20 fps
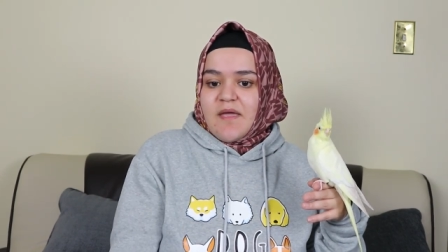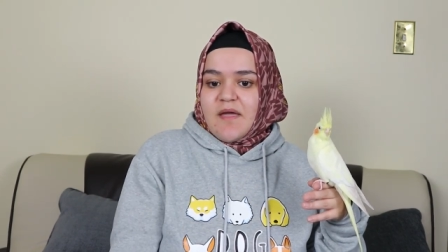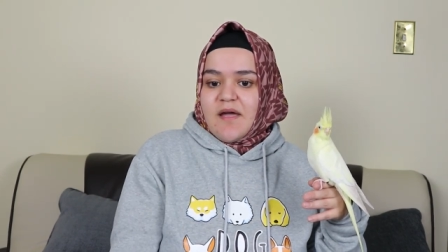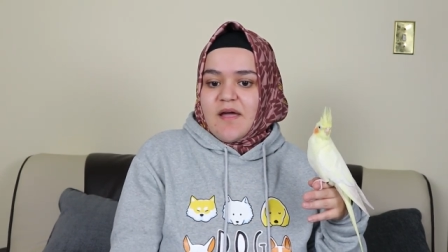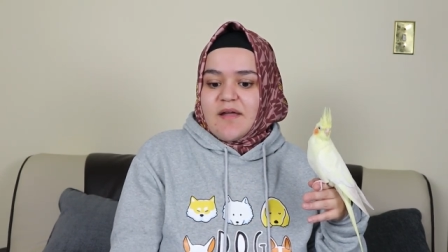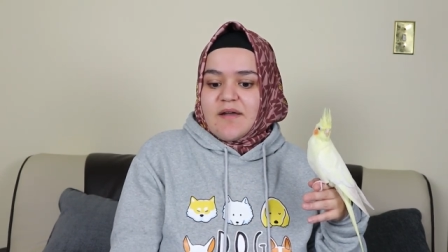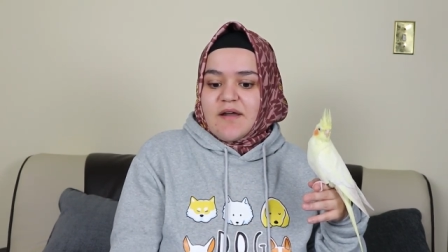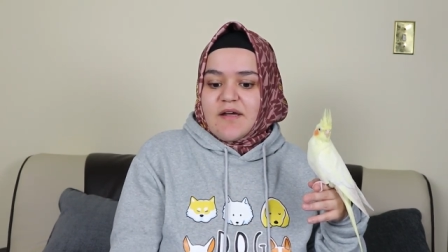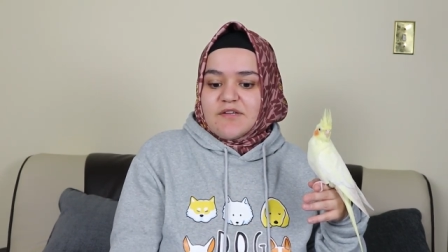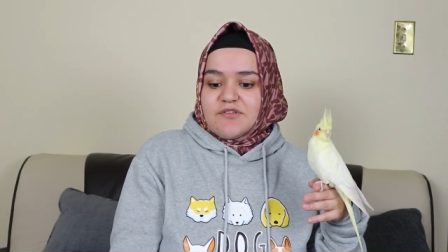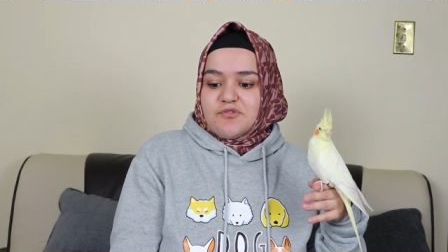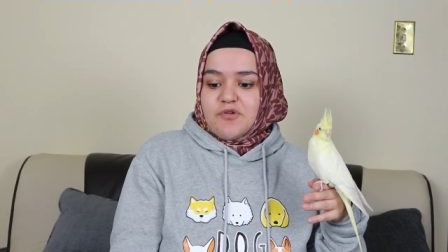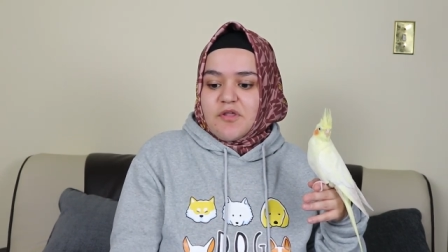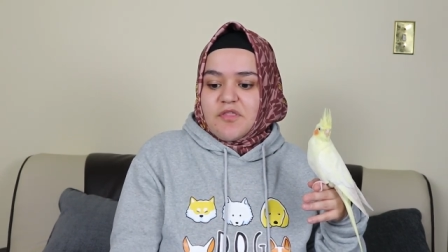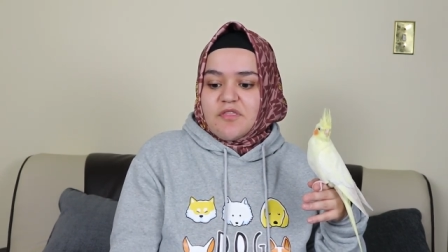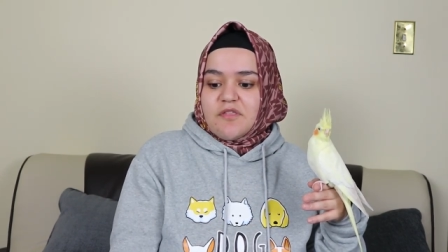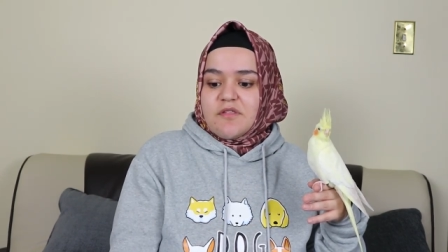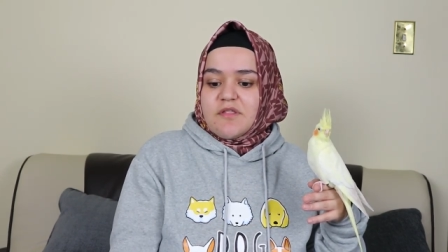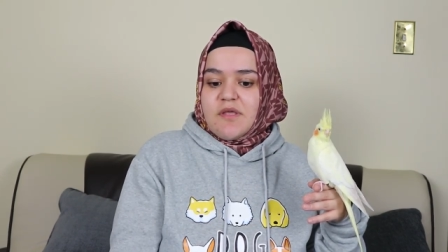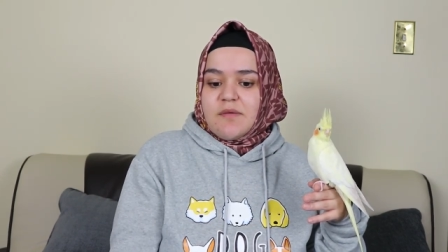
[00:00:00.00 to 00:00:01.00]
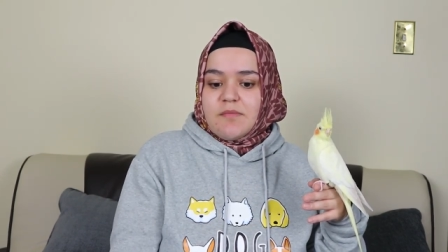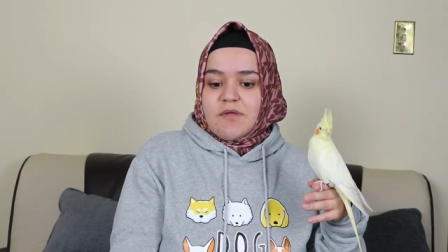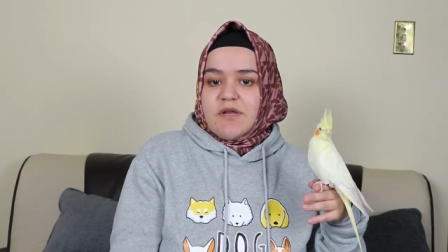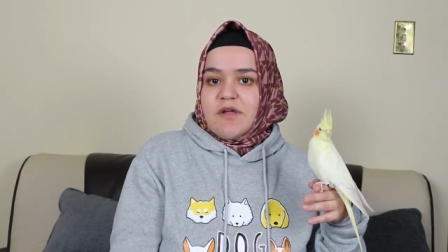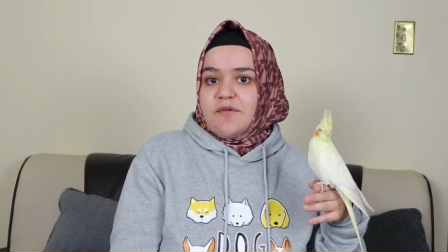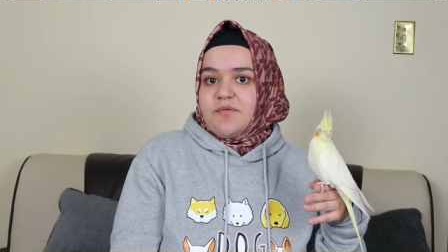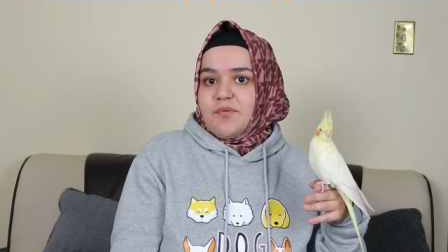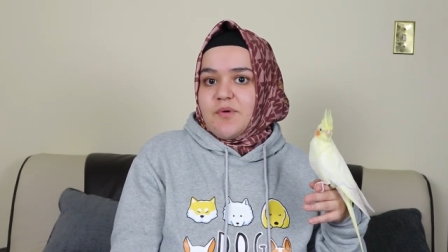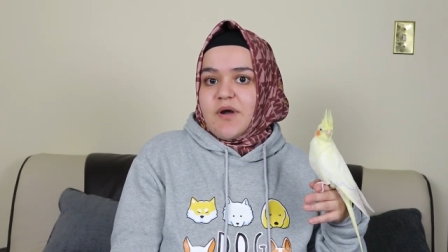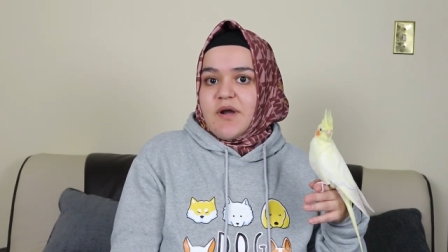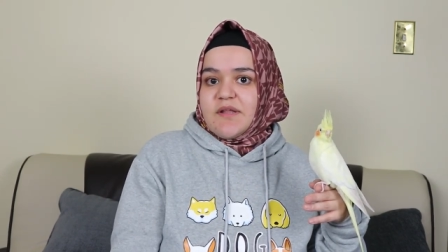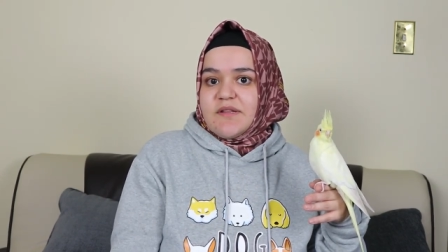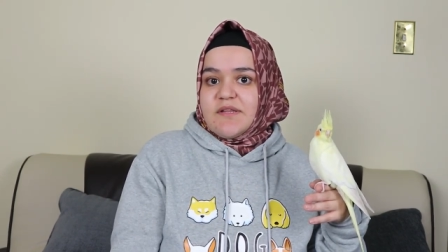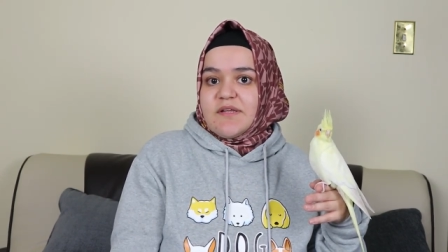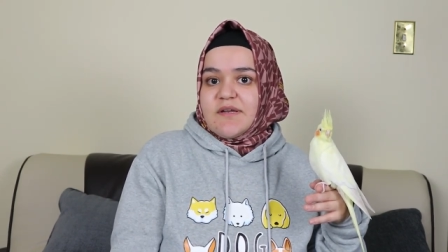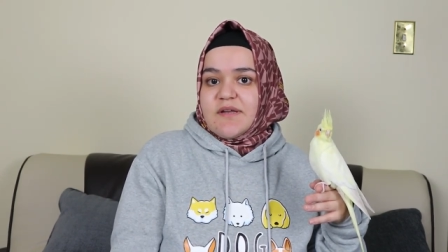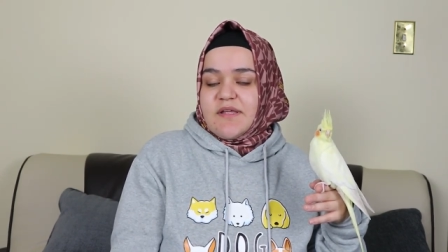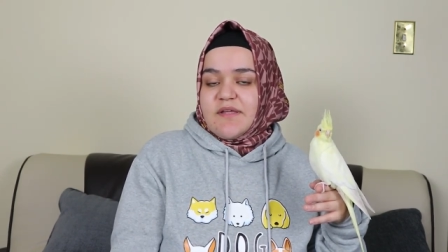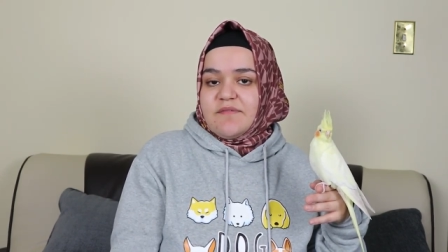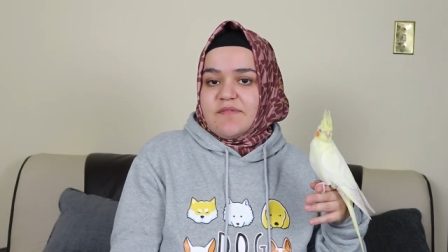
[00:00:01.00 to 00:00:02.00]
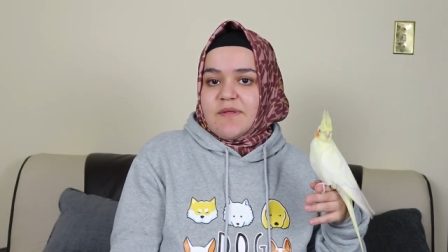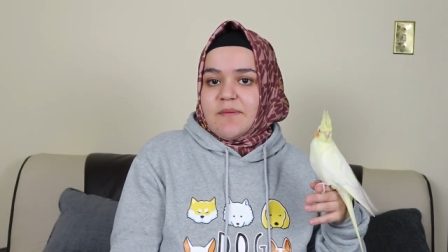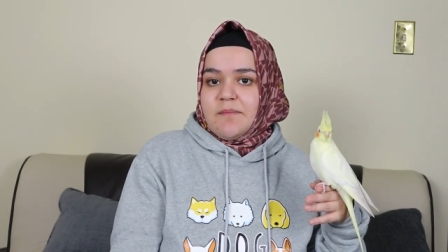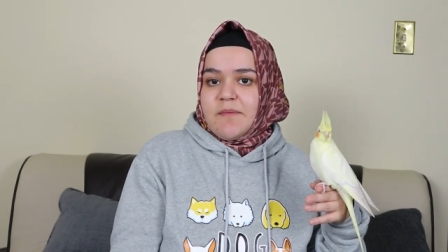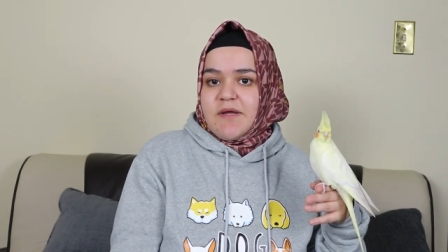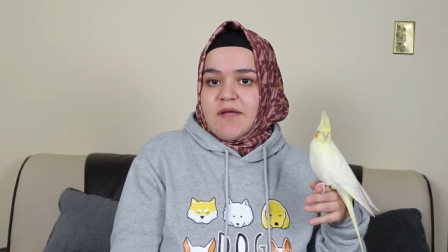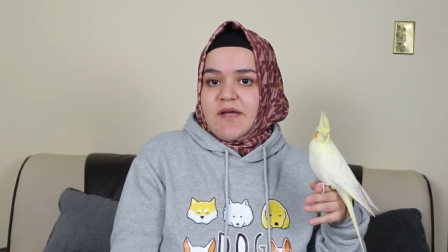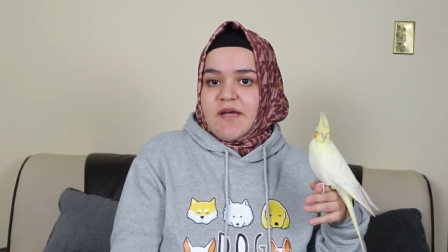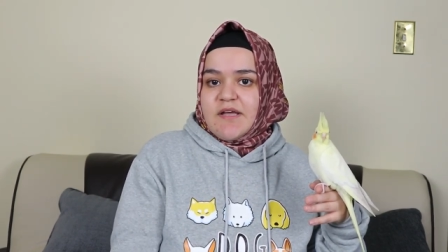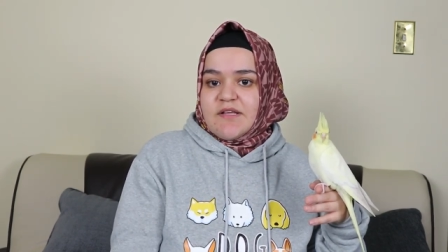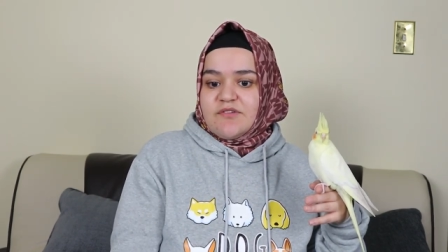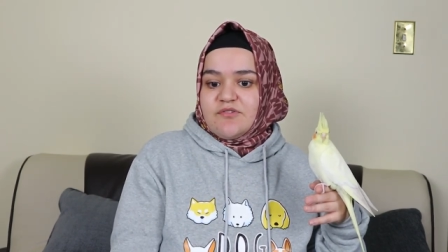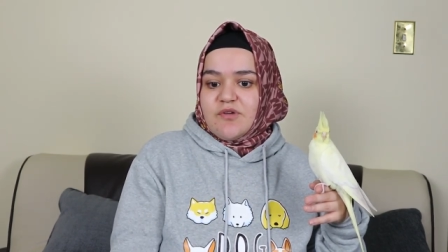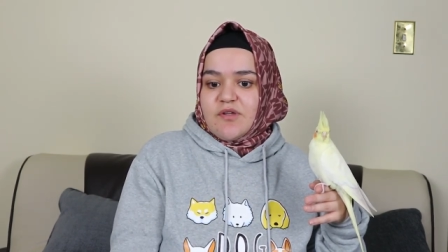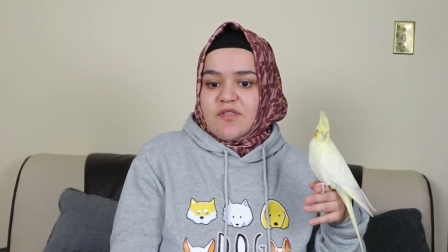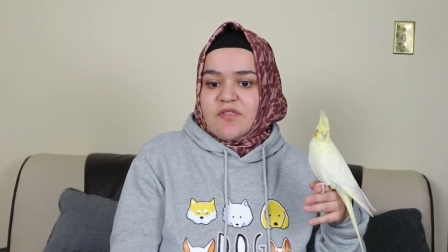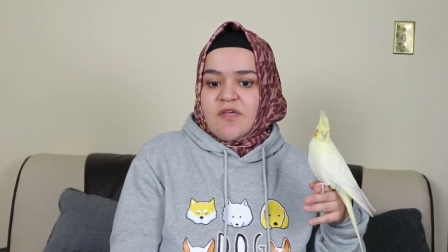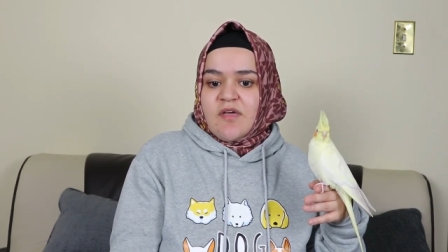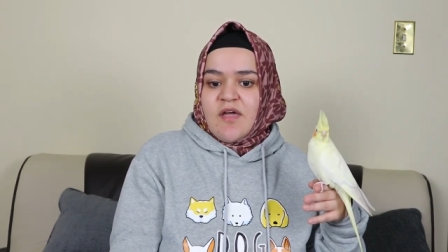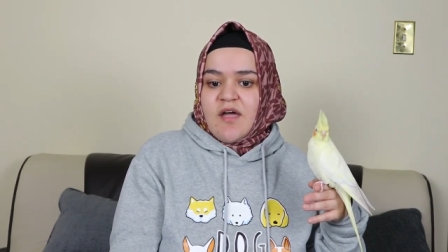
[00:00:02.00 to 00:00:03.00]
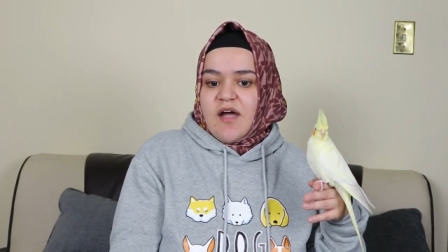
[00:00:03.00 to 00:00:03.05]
and I trusted them enough where I did give them my address.